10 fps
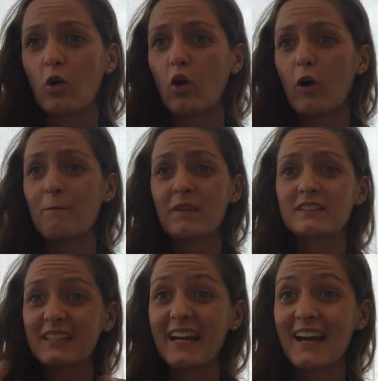or
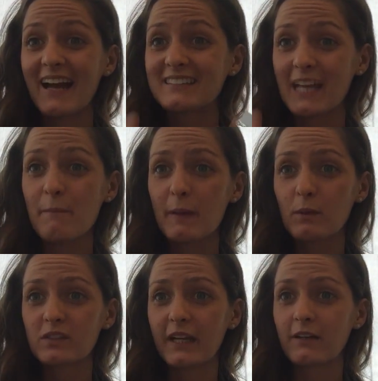today I had 10
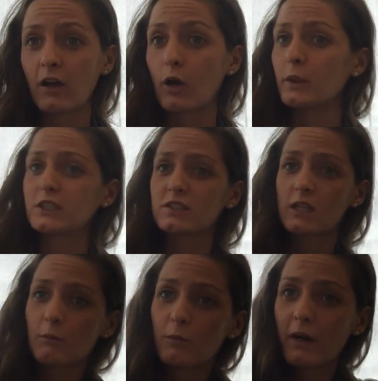people say no, which is
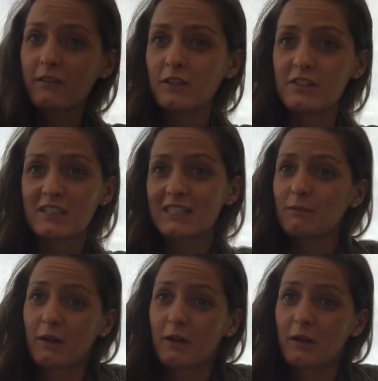double my enthusiasm.